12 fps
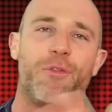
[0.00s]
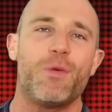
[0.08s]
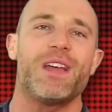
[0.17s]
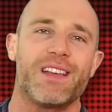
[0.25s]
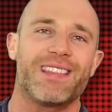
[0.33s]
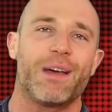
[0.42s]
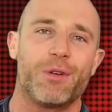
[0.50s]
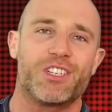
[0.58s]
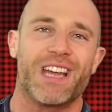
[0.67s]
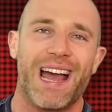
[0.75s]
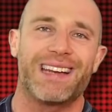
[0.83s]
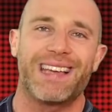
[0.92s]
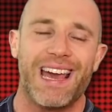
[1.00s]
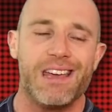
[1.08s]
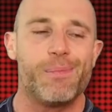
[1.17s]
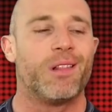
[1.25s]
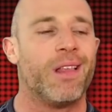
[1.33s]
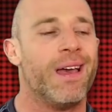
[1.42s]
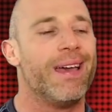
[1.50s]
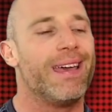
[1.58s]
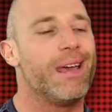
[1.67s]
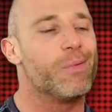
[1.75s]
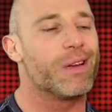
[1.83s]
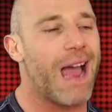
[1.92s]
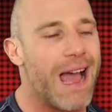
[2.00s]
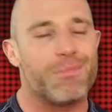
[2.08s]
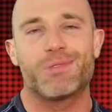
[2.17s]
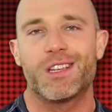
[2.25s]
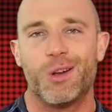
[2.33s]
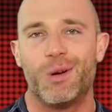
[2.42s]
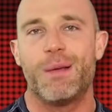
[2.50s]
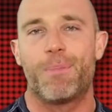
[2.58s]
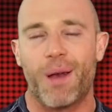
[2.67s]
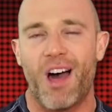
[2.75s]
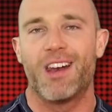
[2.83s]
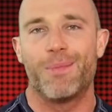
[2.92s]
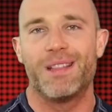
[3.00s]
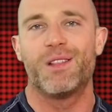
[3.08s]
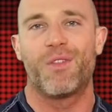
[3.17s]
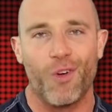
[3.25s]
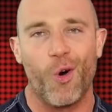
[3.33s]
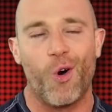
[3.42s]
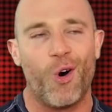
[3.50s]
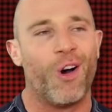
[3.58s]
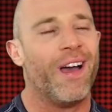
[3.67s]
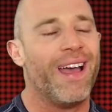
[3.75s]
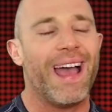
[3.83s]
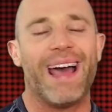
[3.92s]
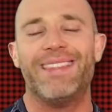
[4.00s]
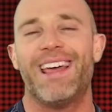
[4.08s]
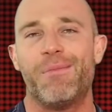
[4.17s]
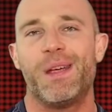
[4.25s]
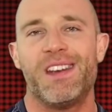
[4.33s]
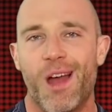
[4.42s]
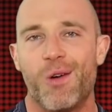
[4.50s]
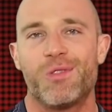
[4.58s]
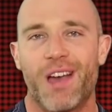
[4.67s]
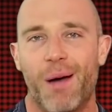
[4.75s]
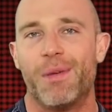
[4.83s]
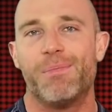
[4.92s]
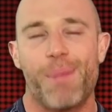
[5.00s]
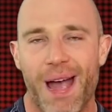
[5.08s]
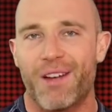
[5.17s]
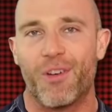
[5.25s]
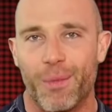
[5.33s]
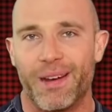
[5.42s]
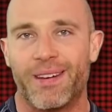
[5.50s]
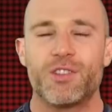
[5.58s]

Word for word: If we had done that with Chad Gable, it would absolutely plant them in the floor and there'd be no coming back from it.